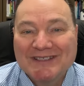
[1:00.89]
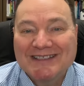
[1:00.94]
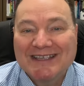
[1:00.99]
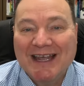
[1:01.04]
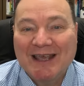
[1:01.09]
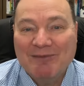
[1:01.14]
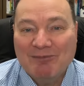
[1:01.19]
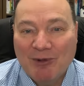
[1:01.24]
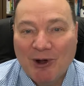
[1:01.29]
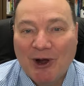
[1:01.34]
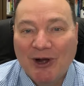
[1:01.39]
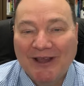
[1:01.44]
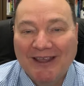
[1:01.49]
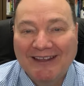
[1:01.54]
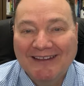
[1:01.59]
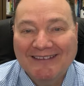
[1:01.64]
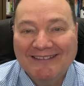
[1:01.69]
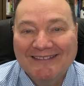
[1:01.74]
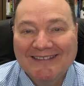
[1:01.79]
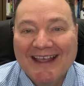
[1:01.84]
estate
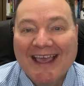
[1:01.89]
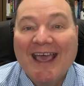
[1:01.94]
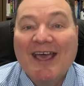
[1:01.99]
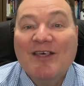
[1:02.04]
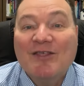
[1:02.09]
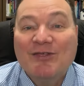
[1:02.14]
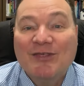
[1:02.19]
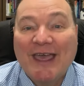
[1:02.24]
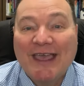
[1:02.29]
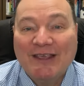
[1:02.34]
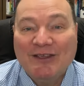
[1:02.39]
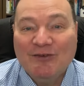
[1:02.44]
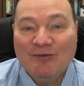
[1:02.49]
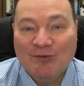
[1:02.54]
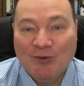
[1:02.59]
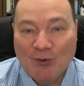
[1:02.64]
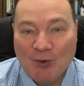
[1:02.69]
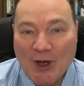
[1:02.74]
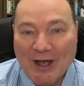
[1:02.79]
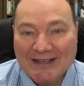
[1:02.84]
market. Thank you
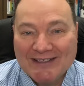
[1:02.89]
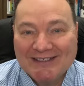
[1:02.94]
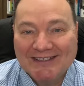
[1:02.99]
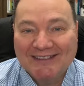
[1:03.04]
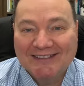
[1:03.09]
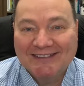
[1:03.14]
for watching.